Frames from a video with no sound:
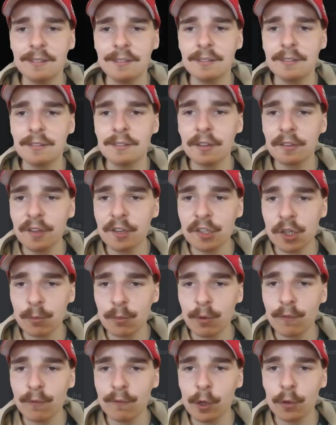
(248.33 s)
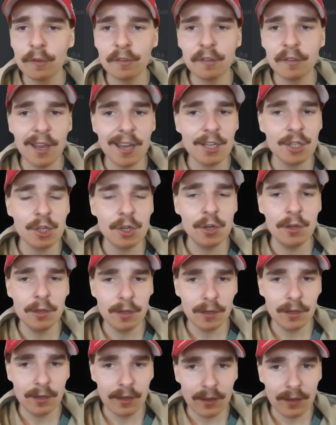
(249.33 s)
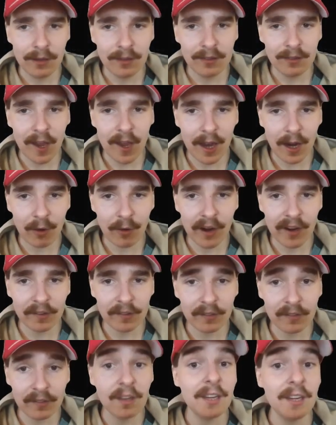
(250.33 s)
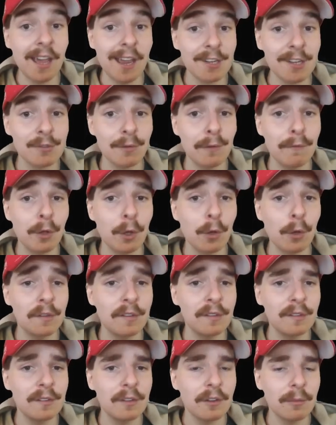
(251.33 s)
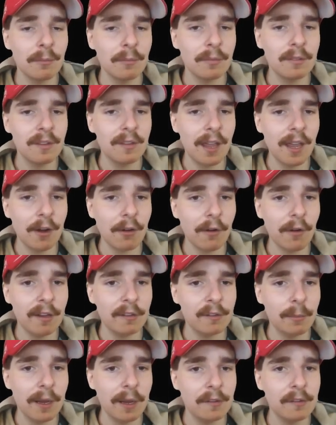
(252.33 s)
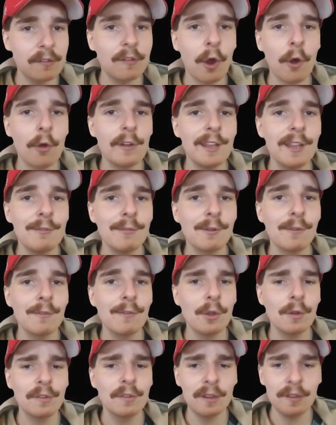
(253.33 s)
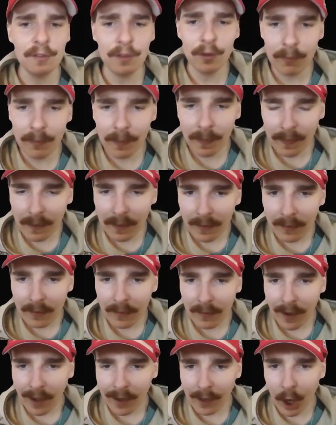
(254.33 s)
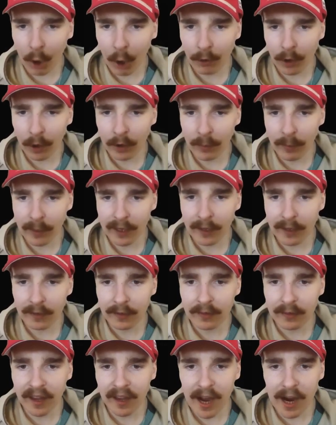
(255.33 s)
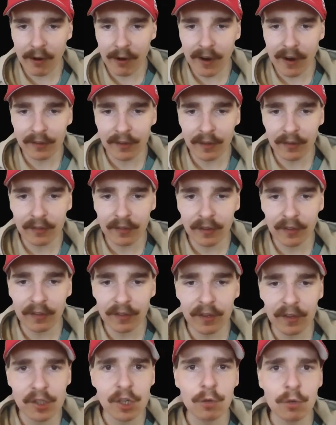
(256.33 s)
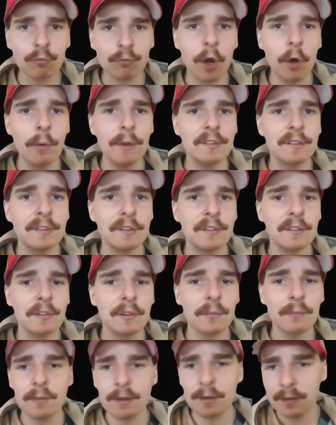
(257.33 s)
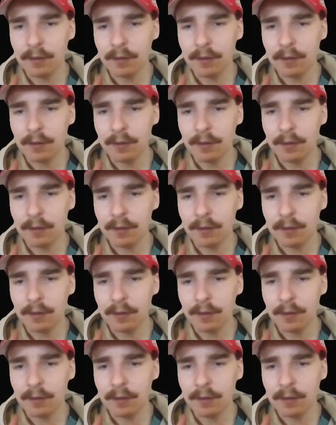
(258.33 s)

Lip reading: Decision review Sanju. DRS, Dinesh review system. DRS means Dhoni review system. And hold on a minute, DRS is decision Rohit system.